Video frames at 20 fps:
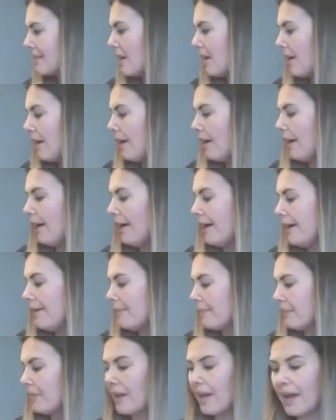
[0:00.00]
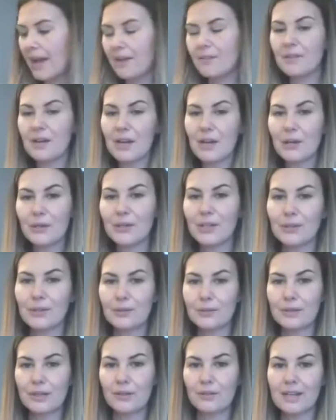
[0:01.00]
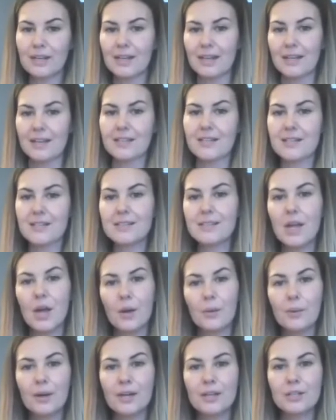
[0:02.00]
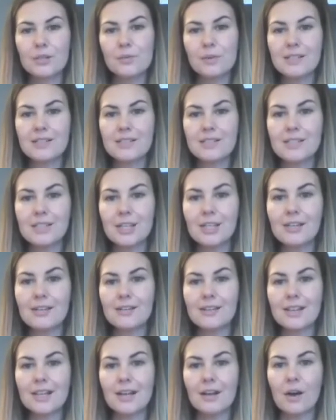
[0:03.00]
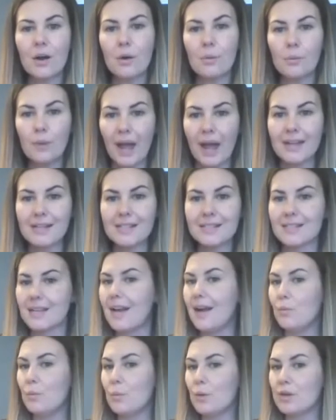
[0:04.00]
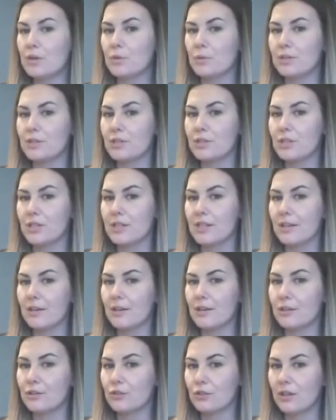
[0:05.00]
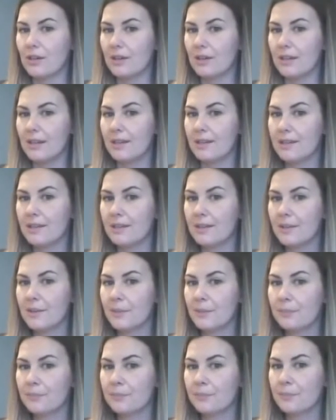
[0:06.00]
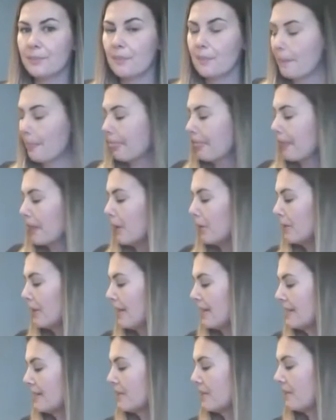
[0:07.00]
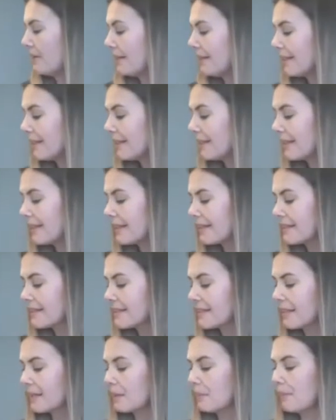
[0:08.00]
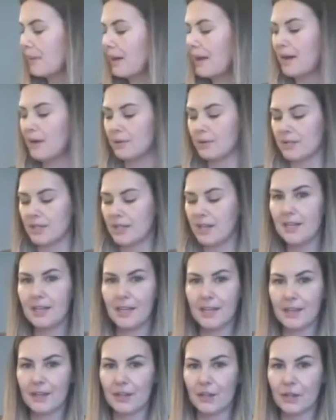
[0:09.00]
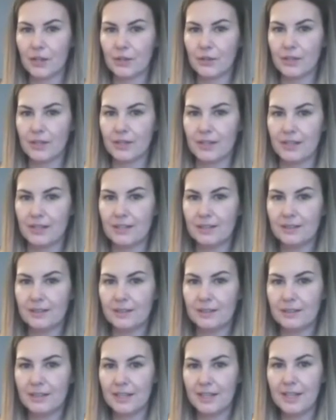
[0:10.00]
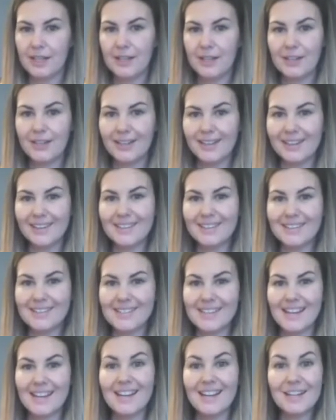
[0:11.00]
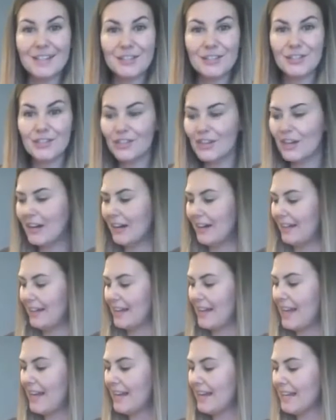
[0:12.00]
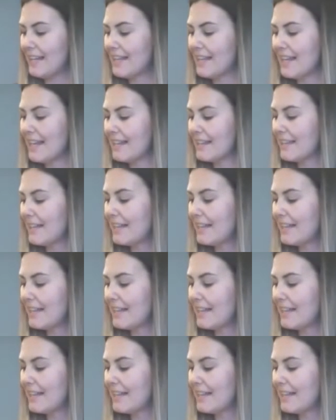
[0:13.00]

Having a look at your ingredients, which ones do you think are wet and which ones do you think are dry? Okay, so anything that's like a powder, like the coconut, you can see is dry. Anything that